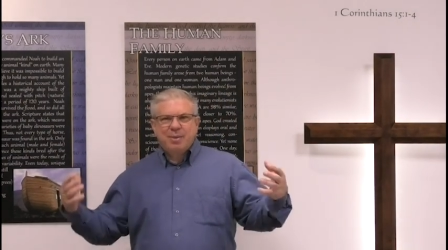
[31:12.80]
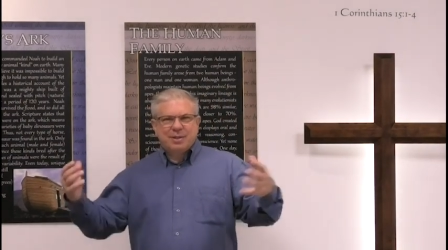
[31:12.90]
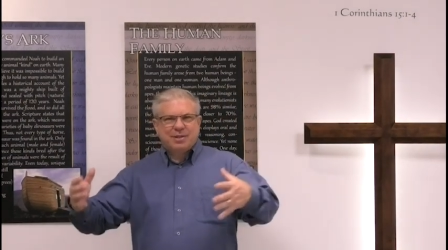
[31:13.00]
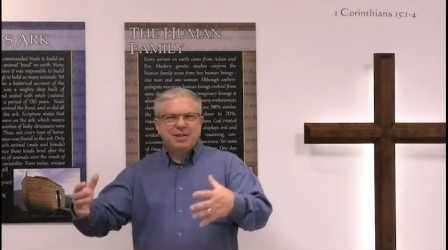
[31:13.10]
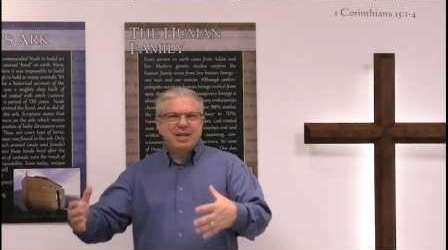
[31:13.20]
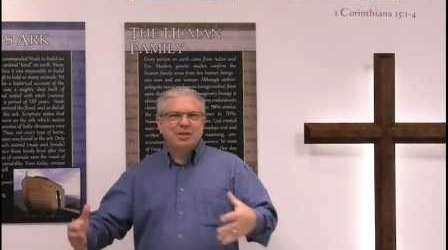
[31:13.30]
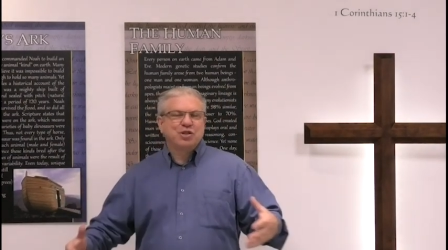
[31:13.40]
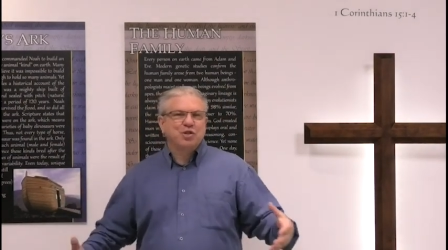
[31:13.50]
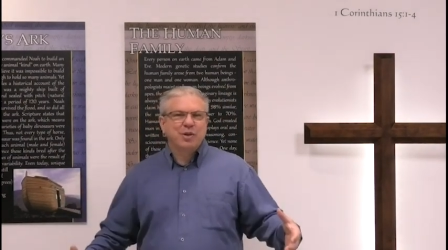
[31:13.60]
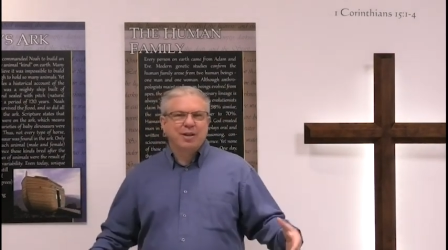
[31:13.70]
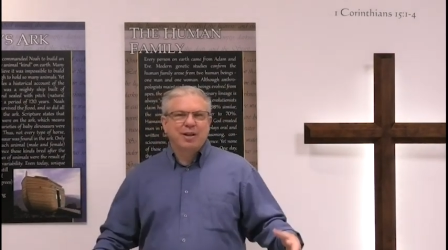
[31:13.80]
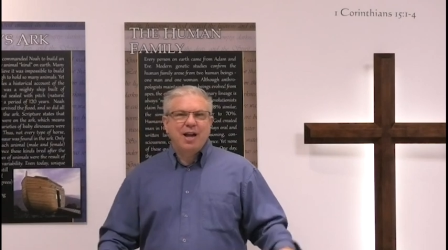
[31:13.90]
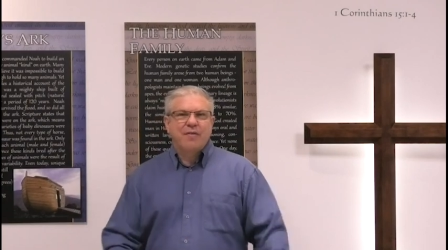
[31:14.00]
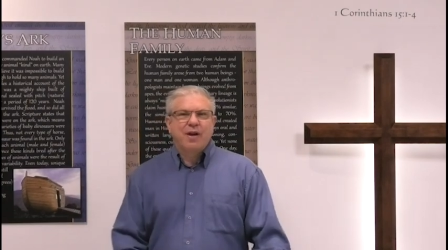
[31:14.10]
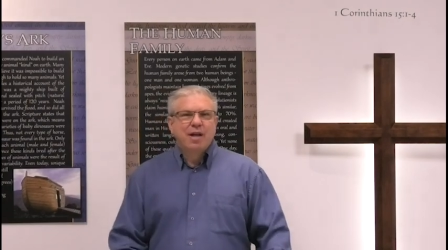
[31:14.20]
able to see this tree of
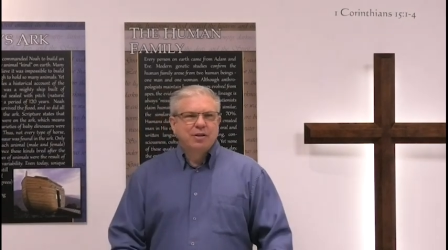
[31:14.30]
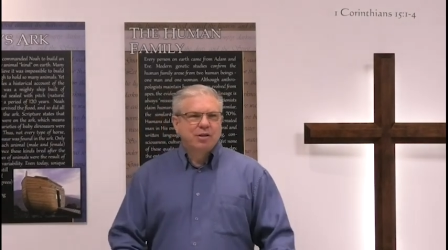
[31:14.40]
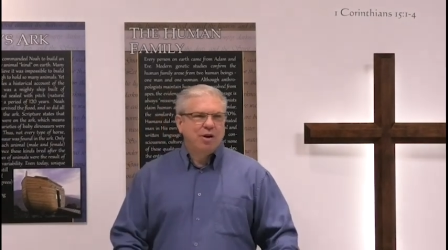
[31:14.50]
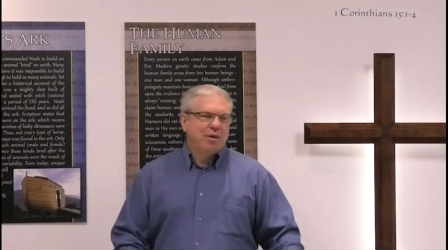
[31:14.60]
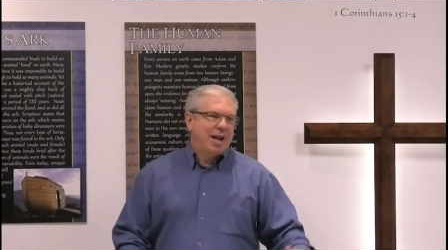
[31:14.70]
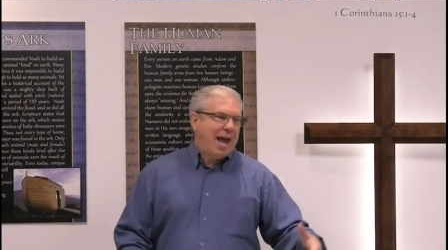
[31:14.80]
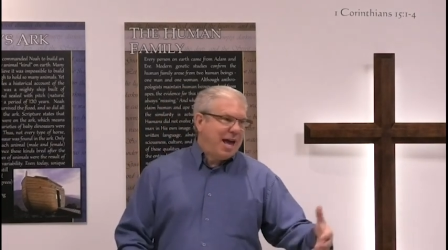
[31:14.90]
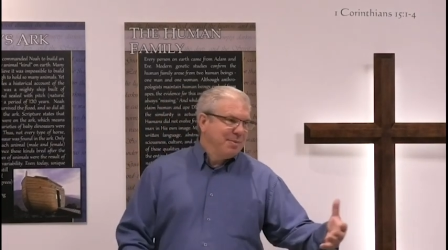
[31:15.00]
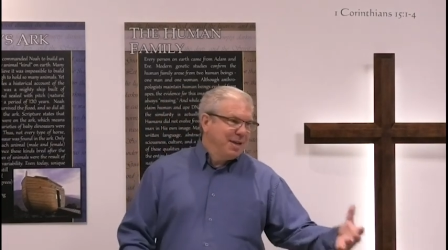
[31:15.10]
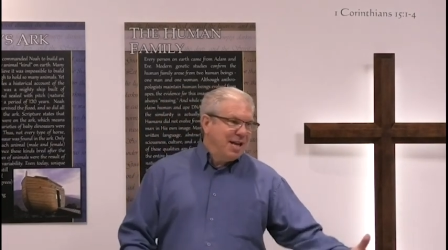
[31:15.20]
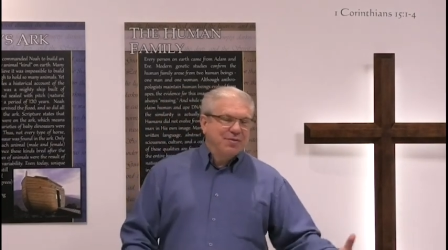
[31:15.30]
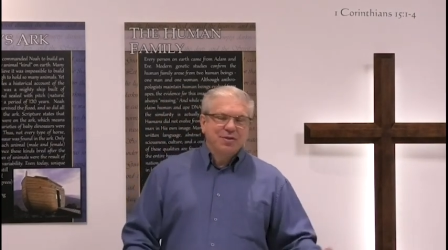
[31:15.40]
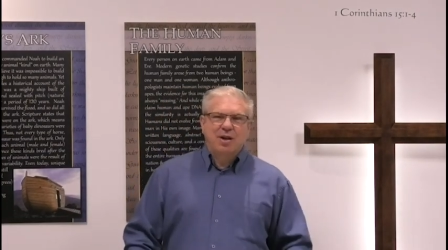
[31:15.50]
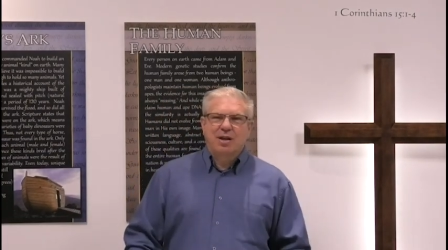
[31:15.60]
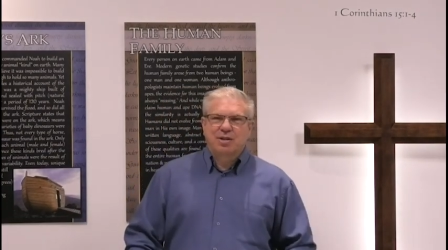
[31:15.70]
life, to know that Adam and Eve
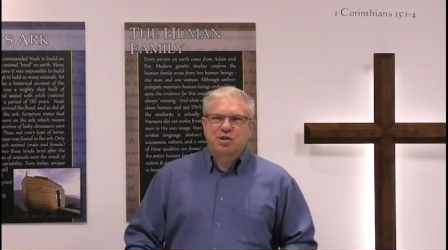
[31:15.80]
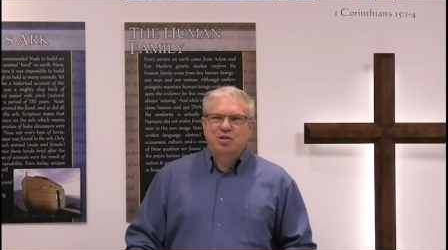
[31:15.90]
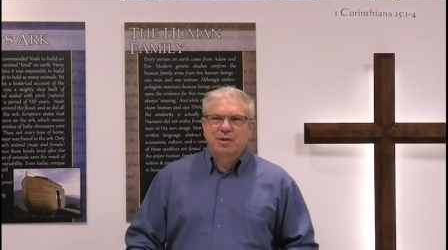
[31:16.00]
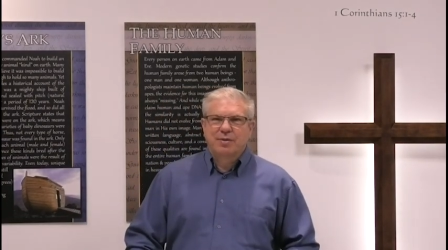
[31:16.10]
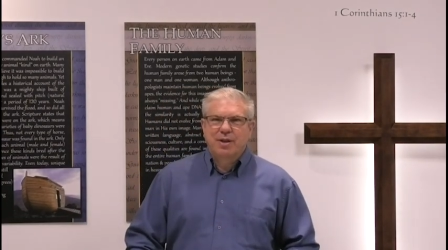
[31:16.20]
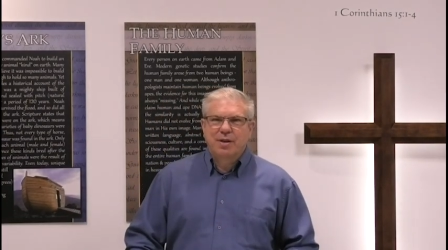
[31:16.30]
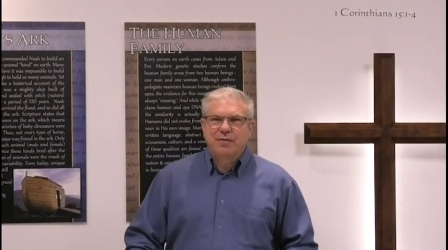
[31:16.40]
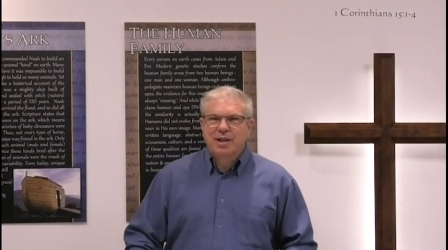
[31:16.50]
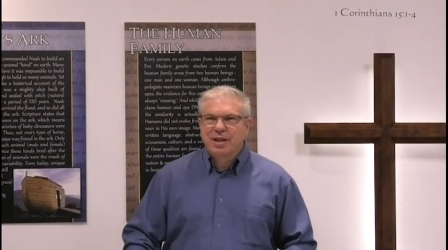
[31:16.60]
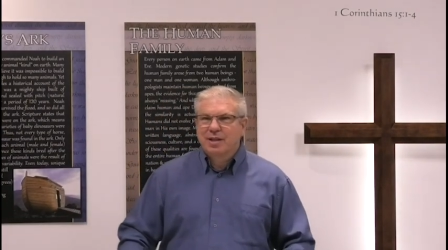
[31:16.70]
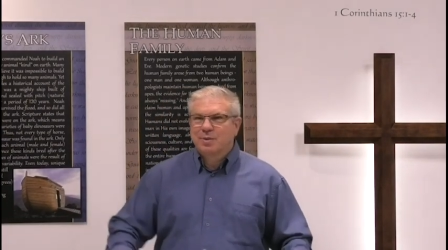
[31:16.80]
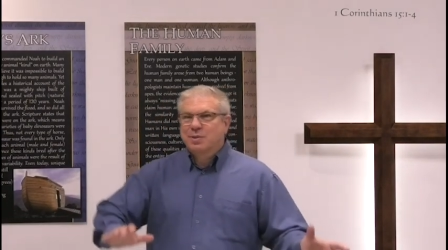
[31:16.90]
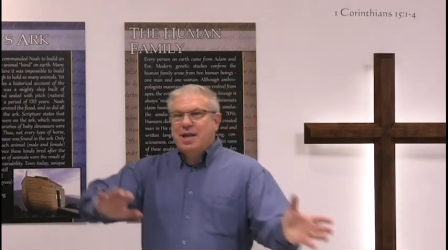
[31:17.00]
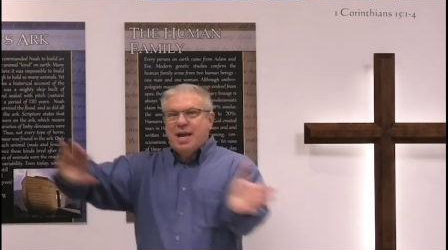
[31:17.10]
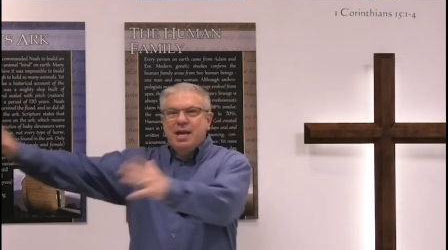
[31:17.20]
saw this tree of life and it
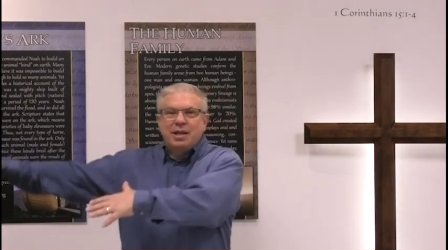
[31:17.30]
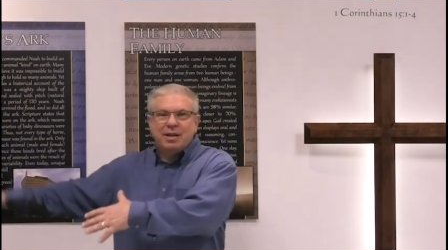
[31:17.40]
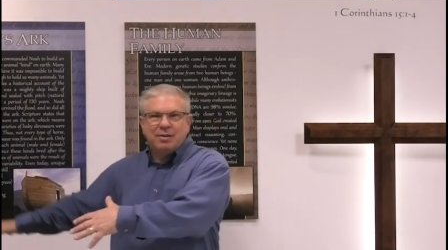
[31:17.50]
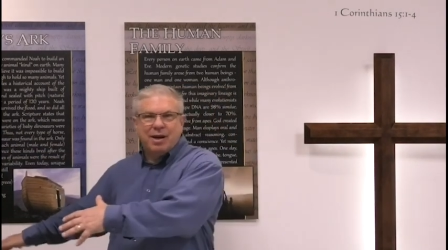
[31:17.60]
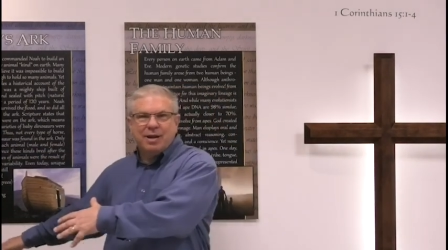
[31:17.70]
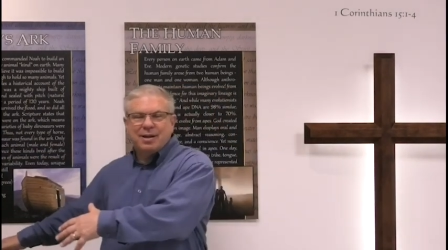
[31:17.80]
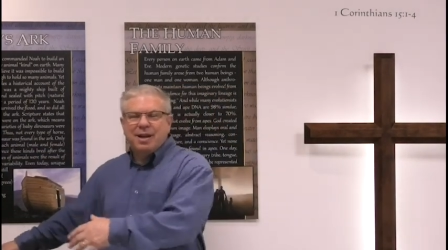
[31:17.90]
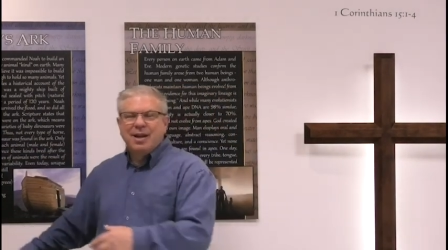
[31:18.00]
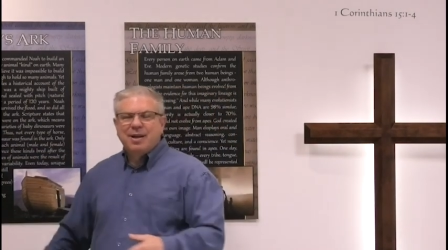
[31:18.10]
was hidden, right?